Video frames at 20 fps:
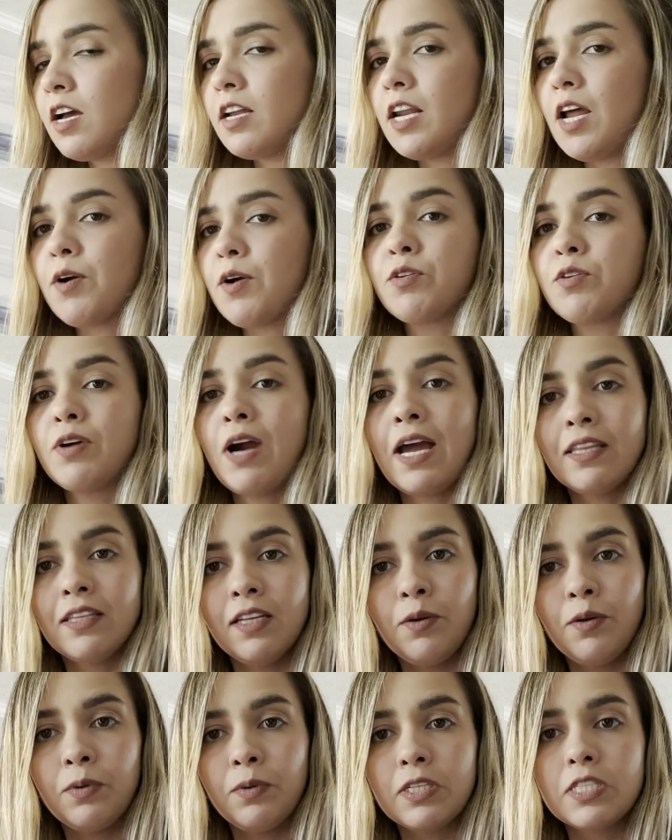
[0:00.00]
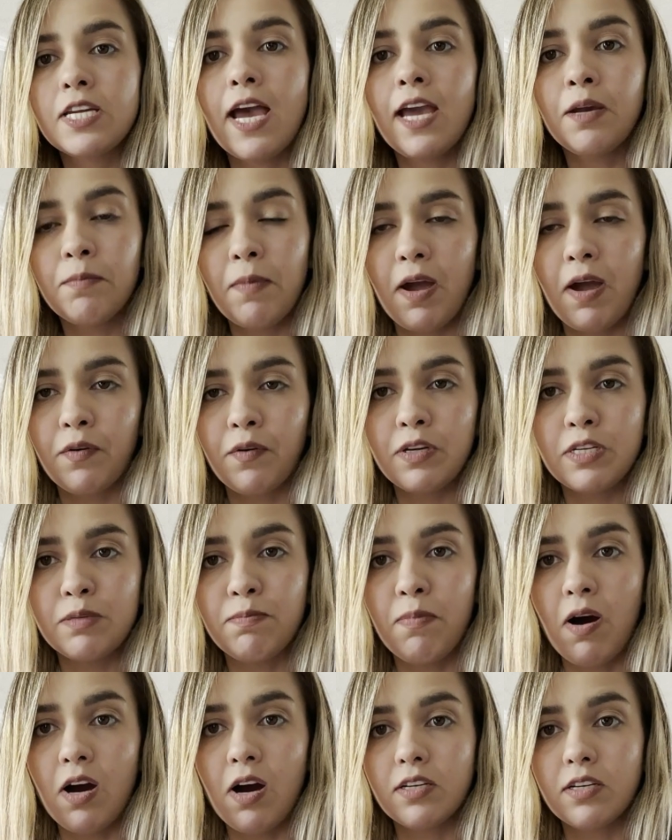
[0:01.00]
Now Gradly will take my
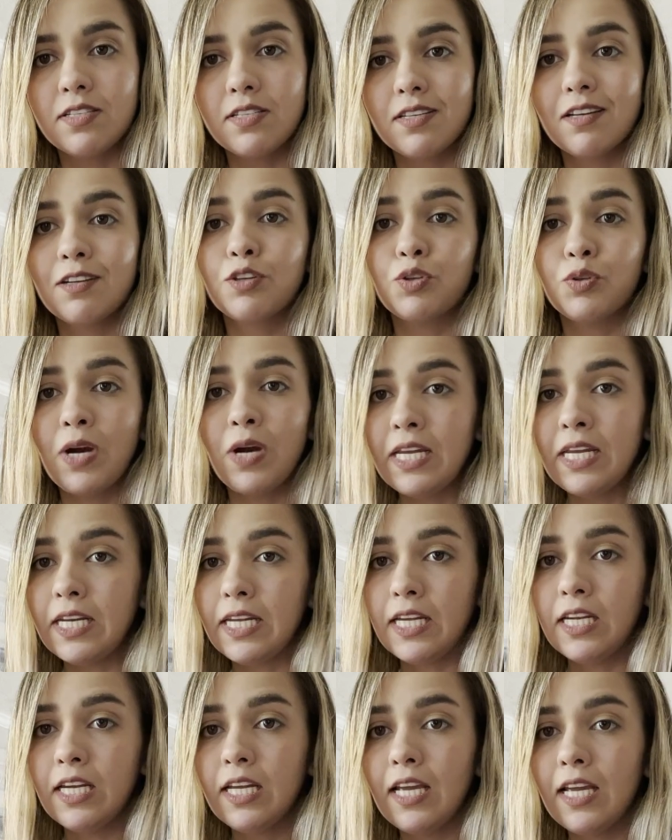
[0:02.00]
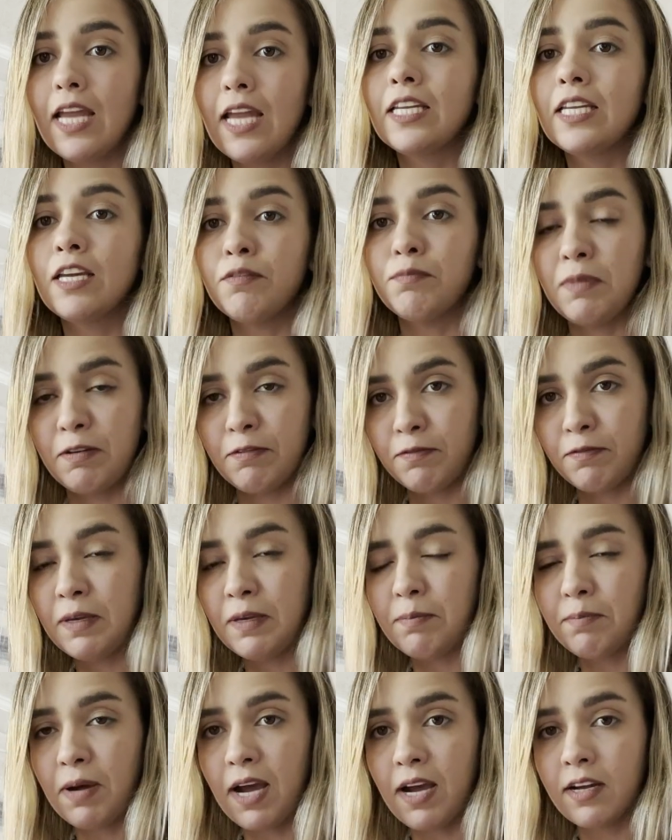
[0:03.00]
response, grade it, and give me
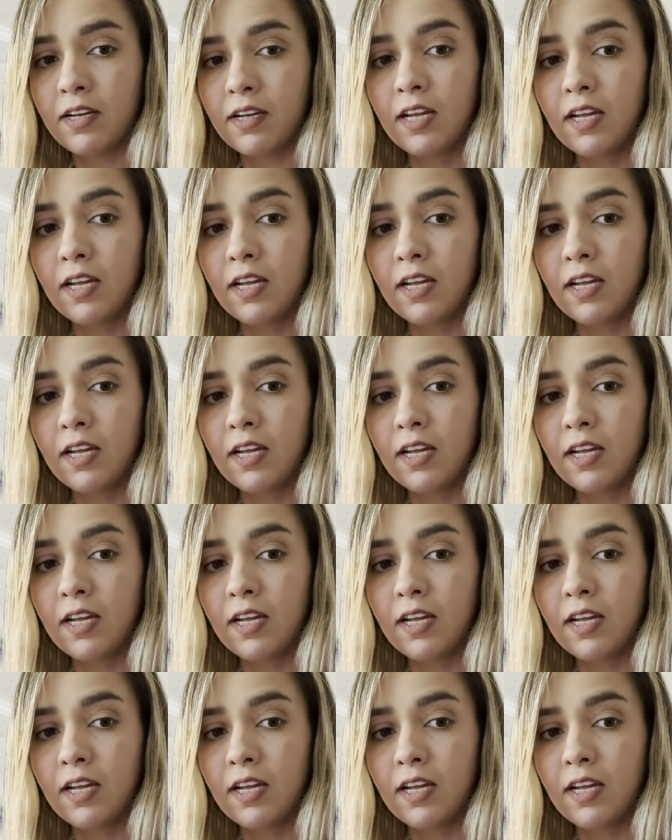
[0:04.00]
feedback.